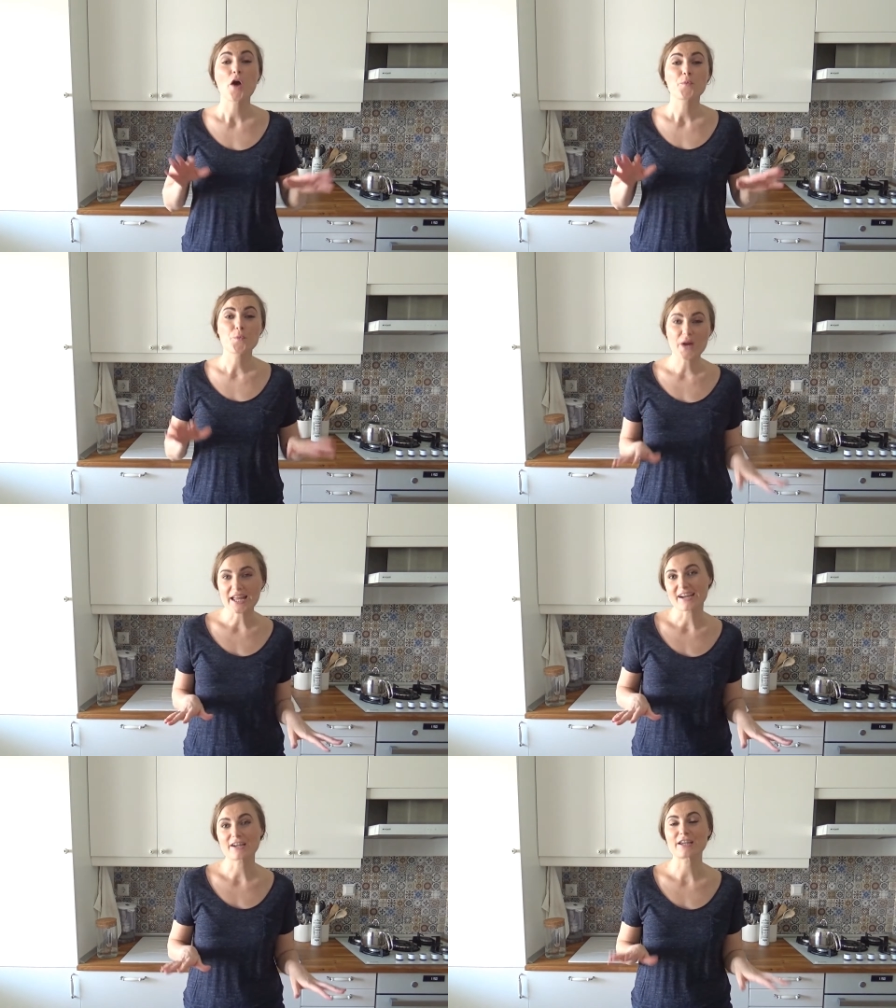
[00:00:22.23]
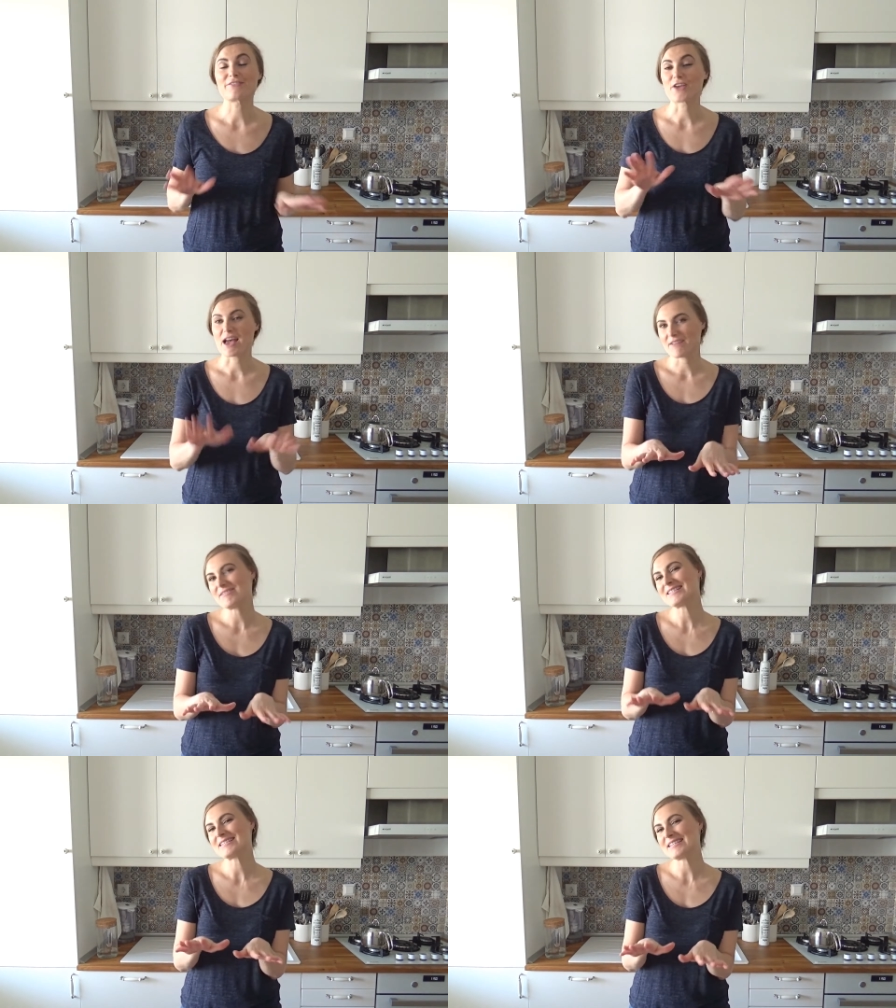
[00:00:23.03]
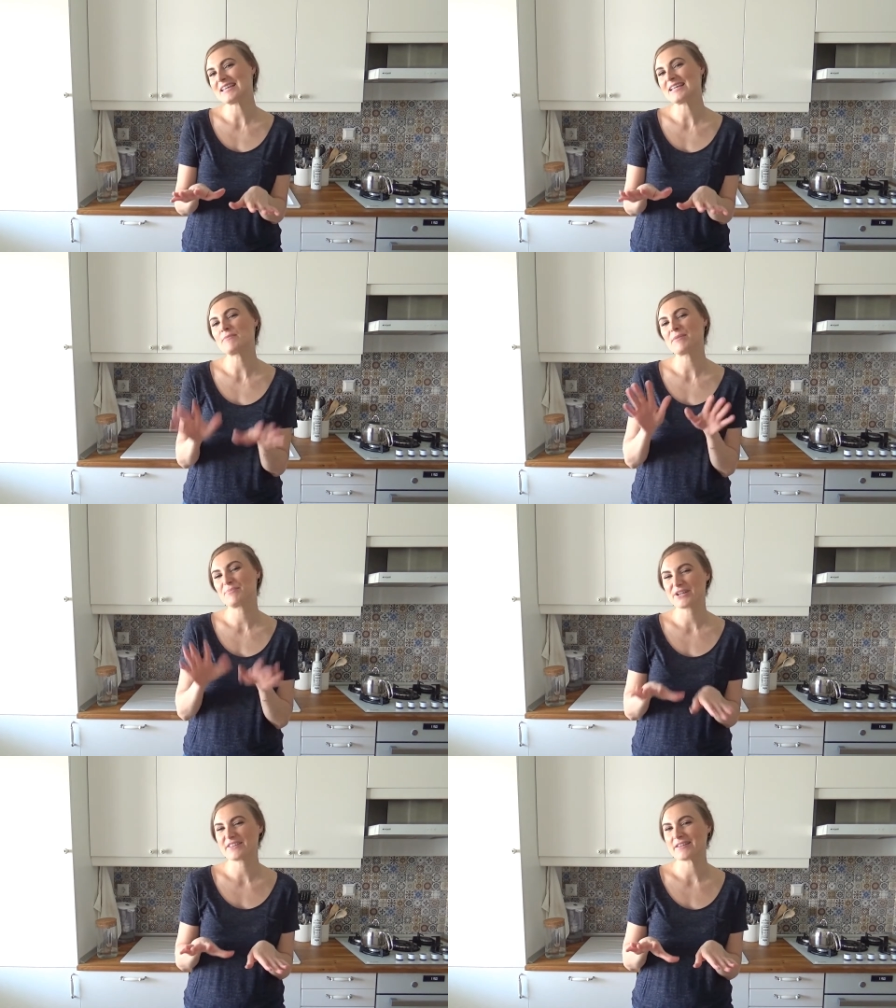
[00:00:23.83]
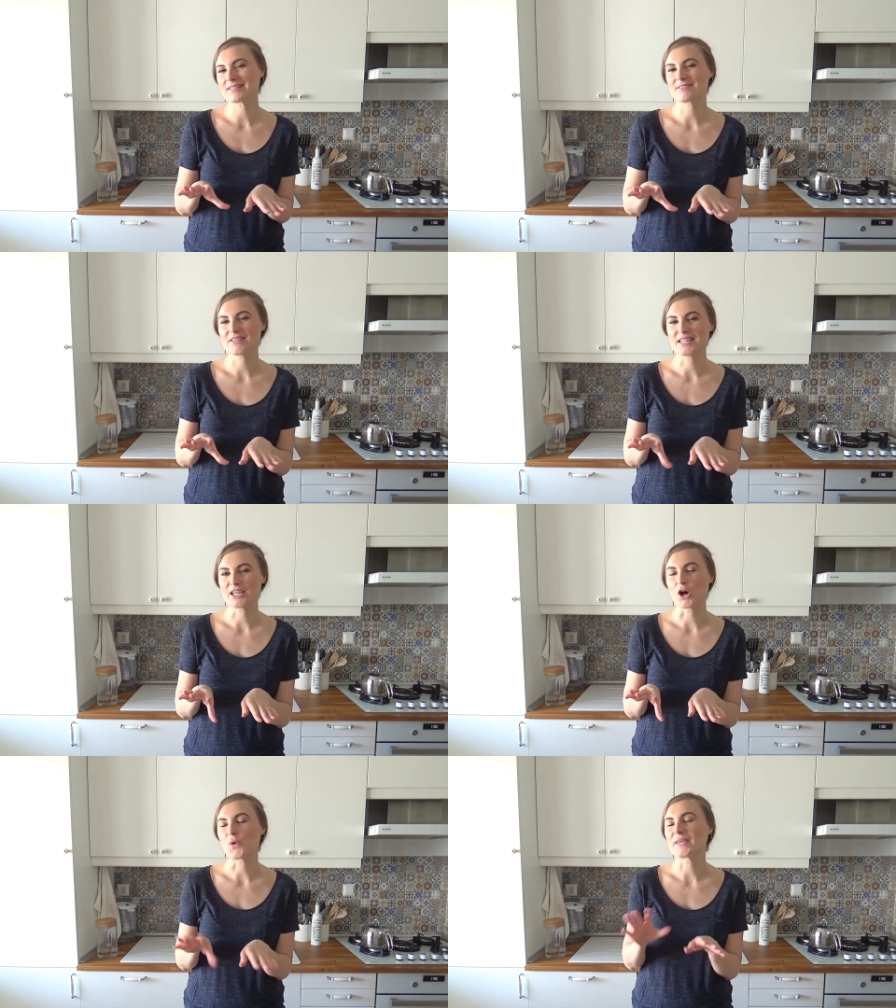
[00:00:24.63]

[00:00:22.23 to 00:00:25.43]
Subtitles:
where, if you haven't seen my previous video,